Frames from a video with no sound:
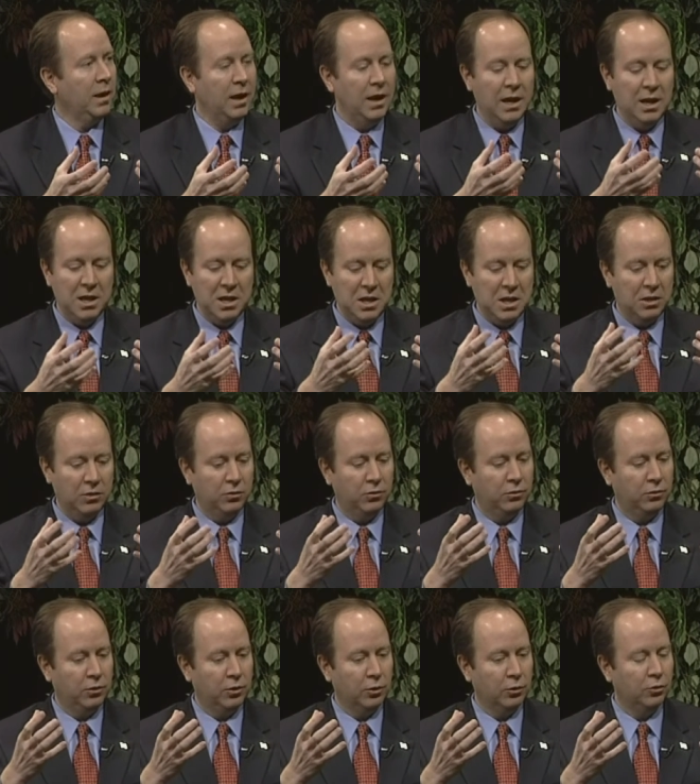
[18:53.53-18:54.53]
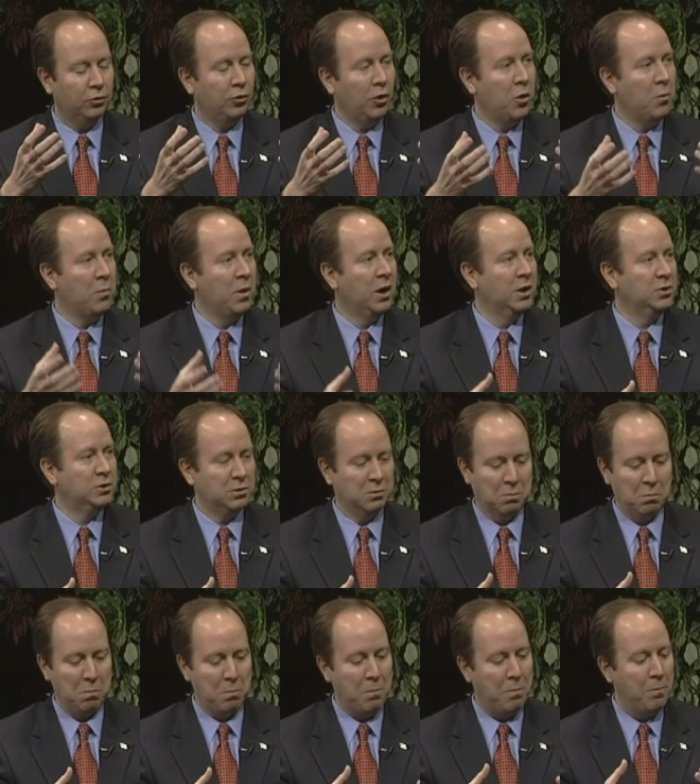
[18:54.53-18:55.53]
it is, there's so much
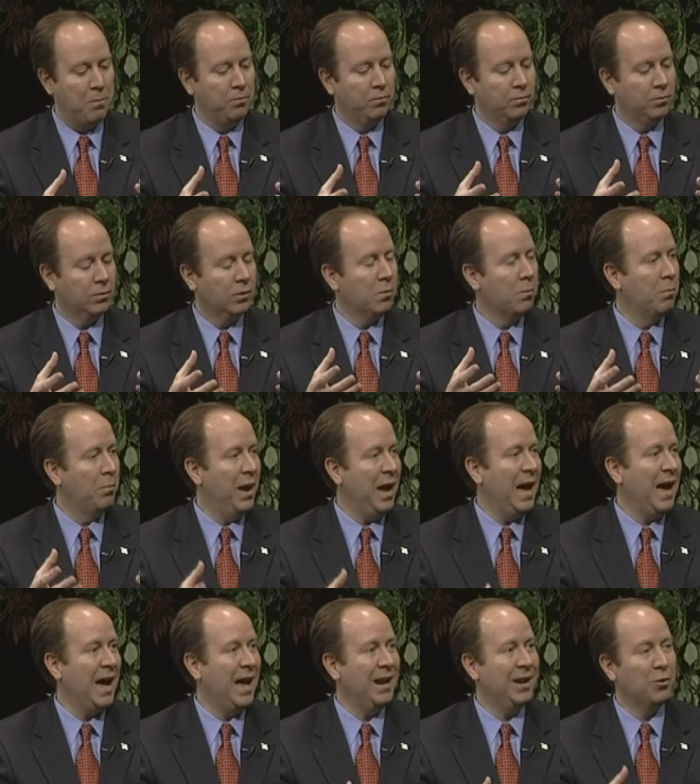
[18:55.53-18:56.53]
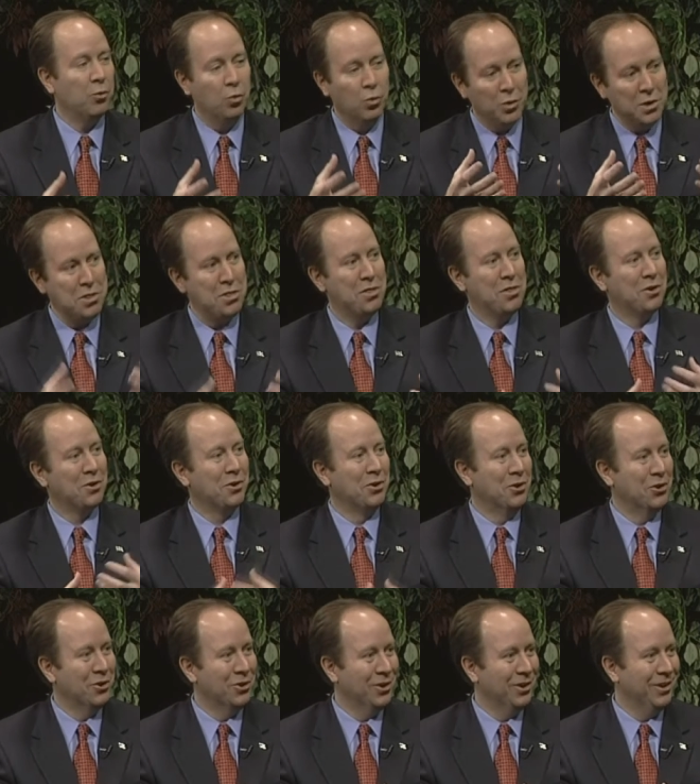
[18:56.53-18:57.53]
bad with the
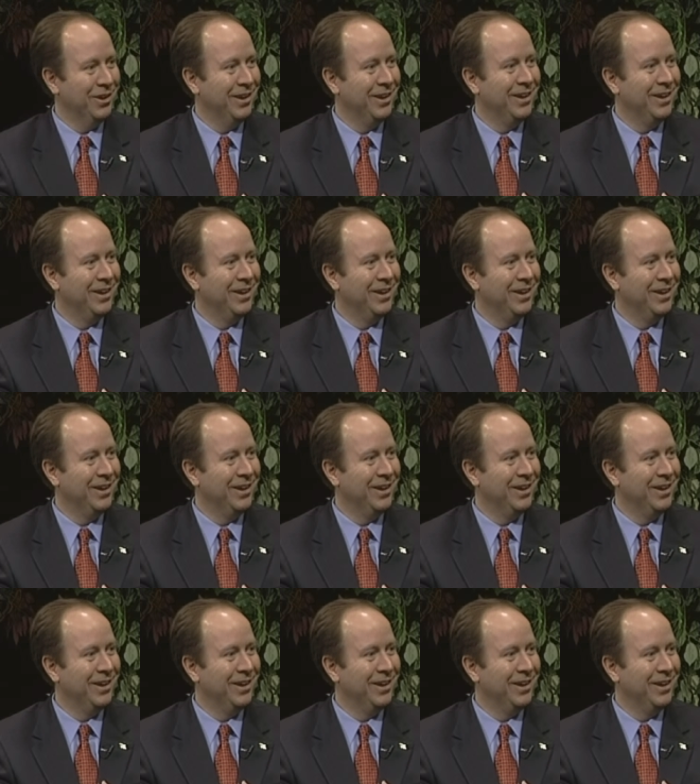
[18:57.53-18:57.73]
good.